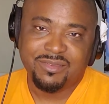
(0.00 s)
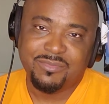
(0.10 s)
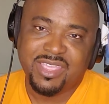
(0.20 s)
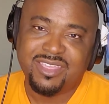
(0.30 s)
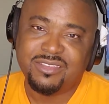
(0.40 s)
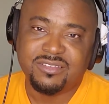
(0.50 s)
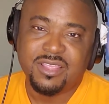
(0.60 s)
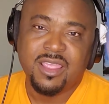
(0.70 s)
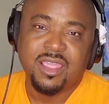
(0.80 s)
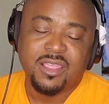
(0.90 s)
and
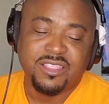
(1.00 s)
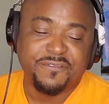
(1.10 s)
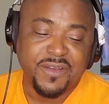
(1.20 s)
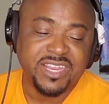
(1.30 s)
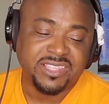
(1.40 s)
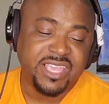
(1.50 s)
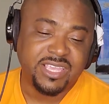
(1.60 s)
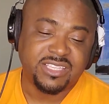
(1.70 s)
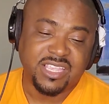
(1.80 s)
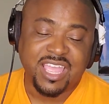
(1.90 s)
the funny thing
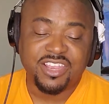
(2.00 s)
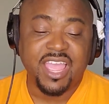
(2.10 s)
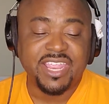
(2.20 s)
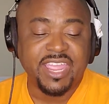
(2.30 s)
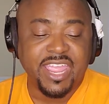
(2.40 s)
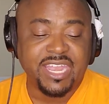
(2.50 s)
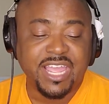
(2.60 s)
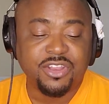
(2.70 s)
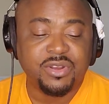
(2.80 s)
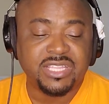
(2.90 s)
is, I
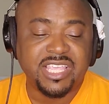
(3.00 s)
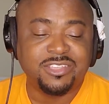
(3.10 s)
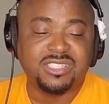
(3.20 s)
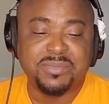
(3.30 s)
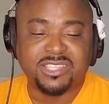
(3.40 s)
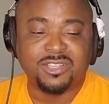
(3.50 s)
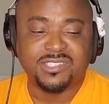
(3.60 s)
know that they used to make those